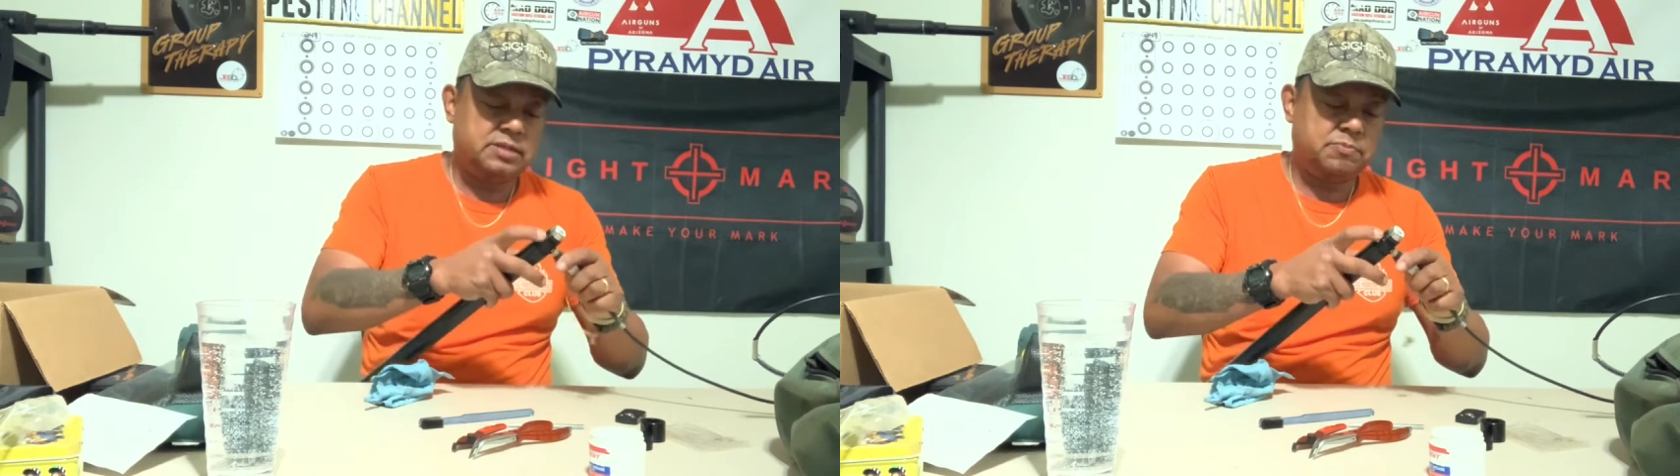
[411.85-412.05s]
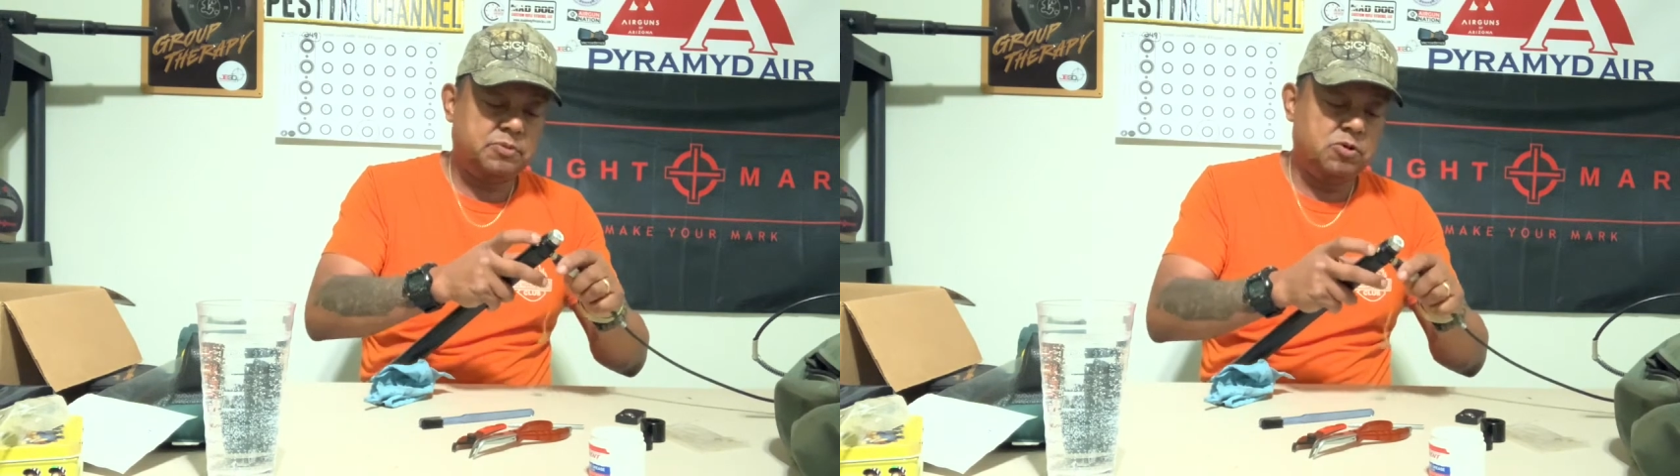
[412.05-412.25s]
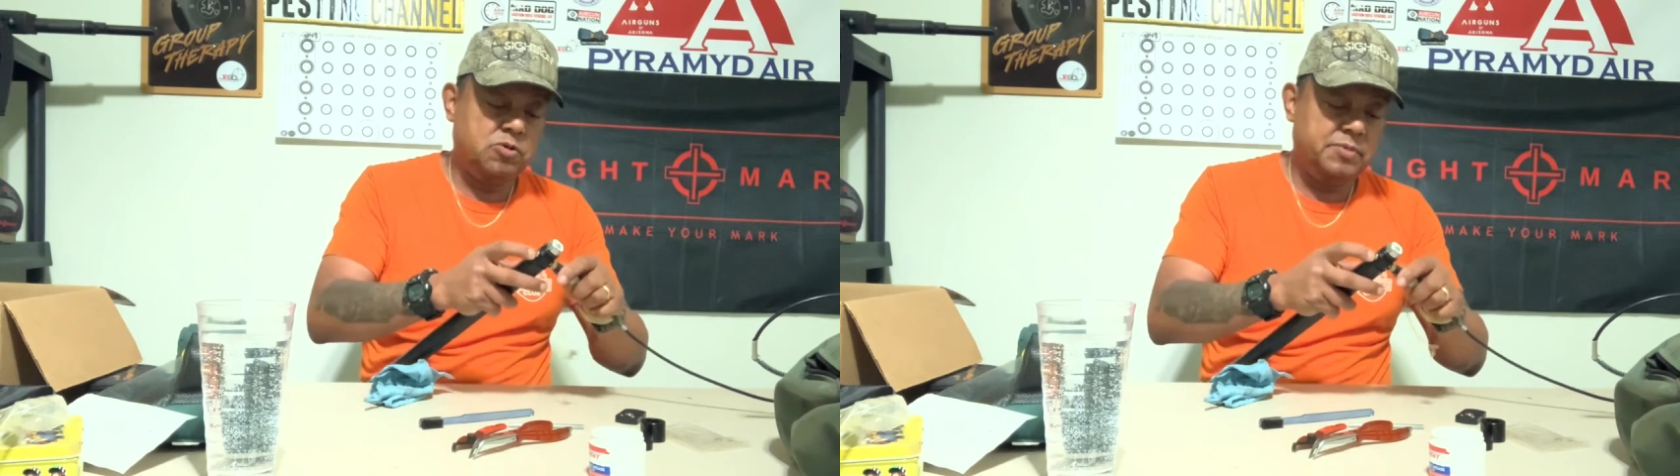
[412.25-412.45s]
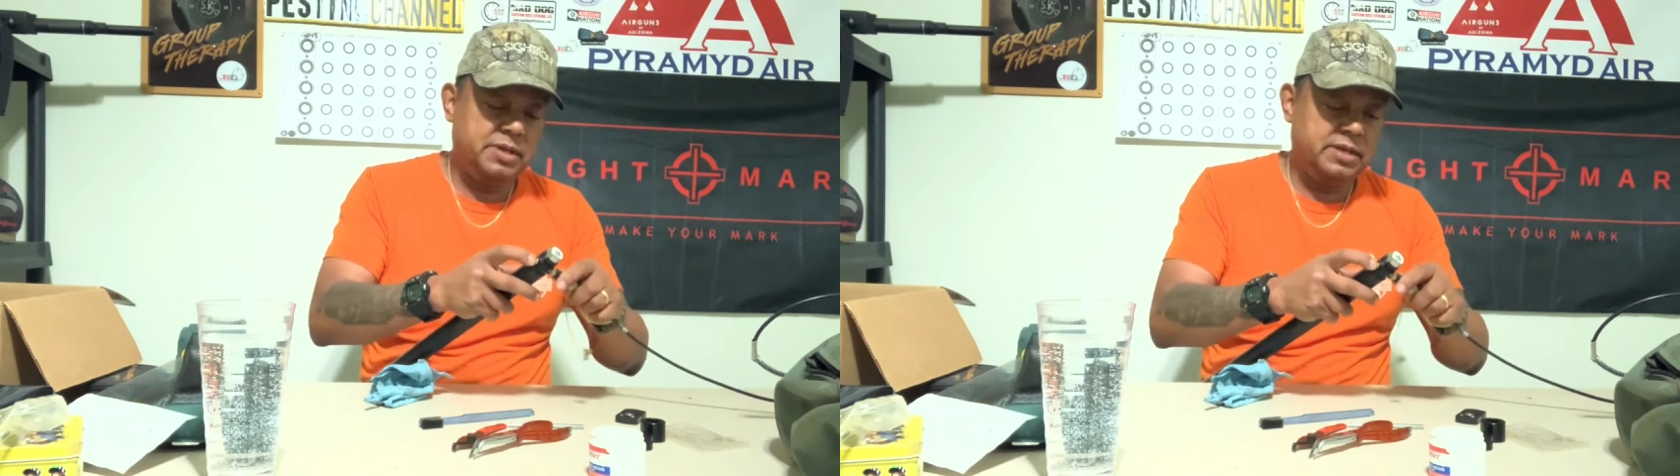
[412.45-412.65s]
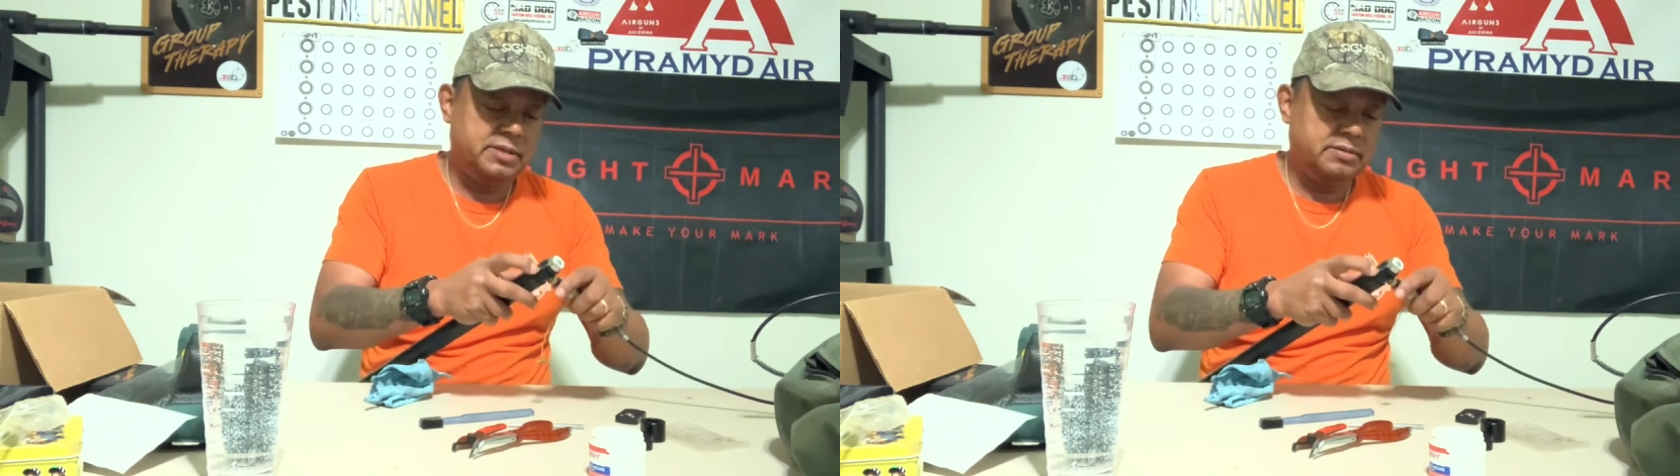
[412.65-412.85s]
the probe
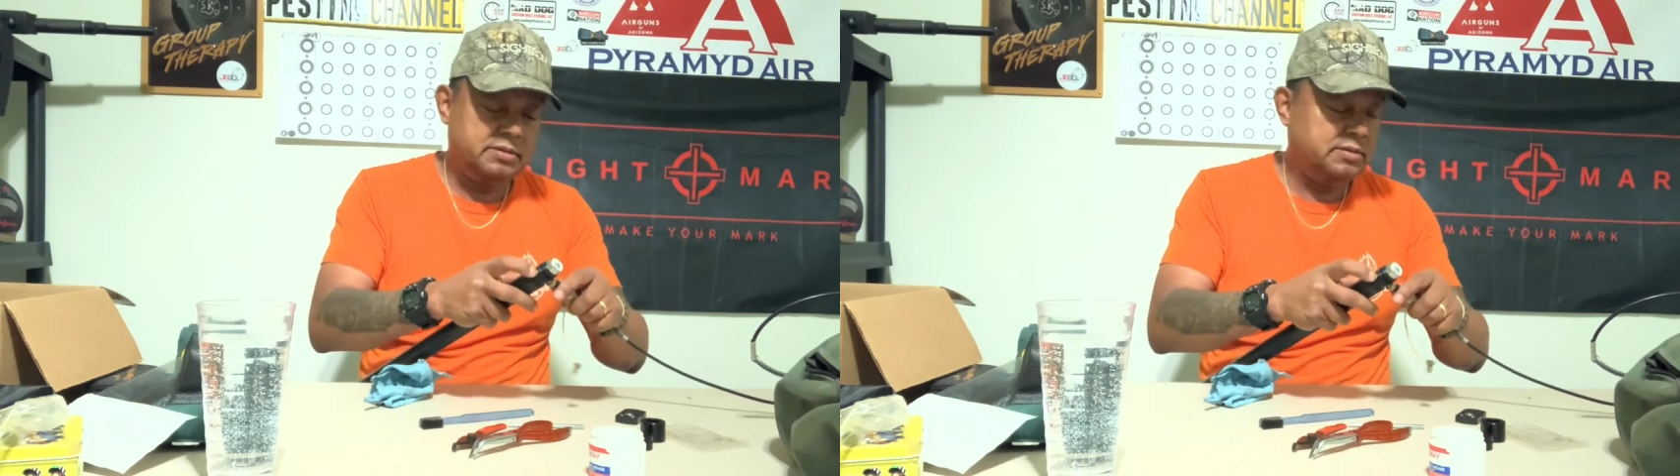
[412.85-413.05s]
in.